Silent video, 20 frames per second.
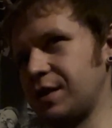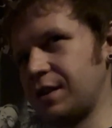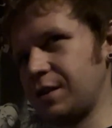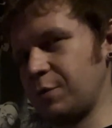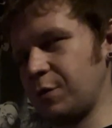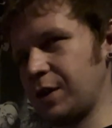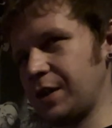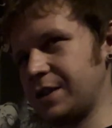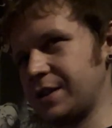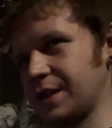
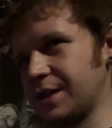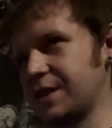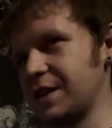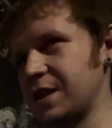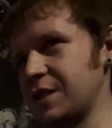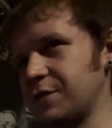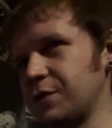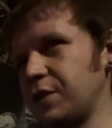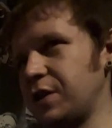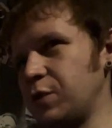when he
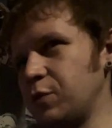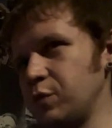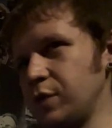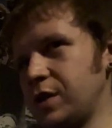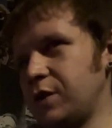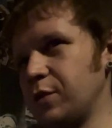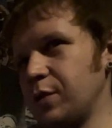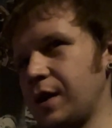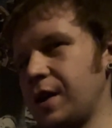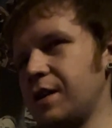successfully
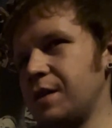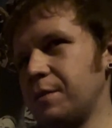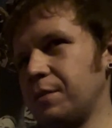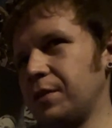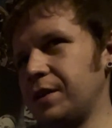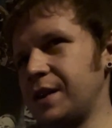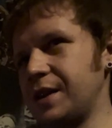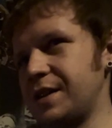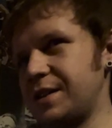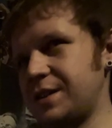recreated a
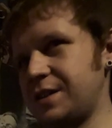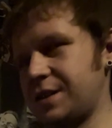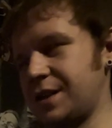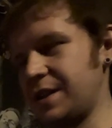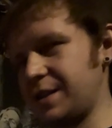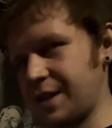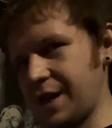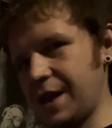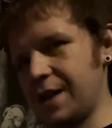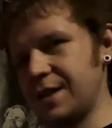blend to
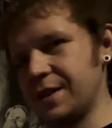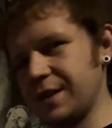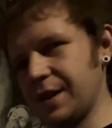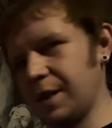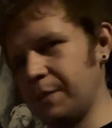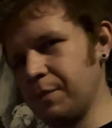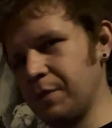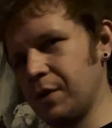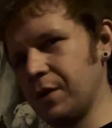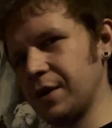taste
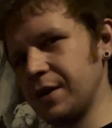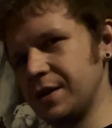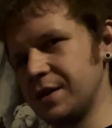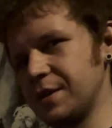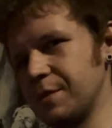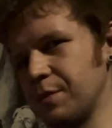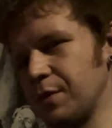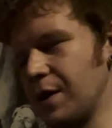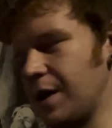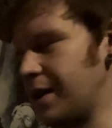like Balkan
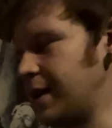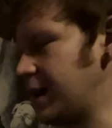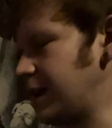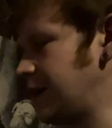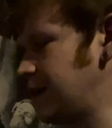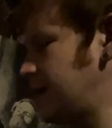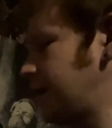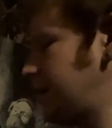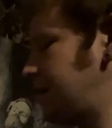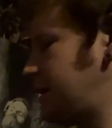Sobrani.
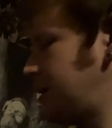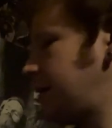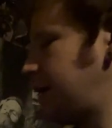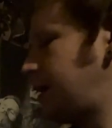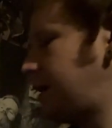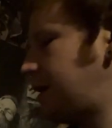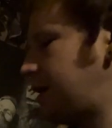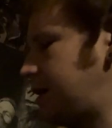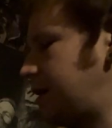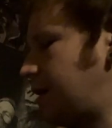
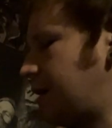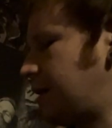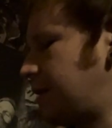And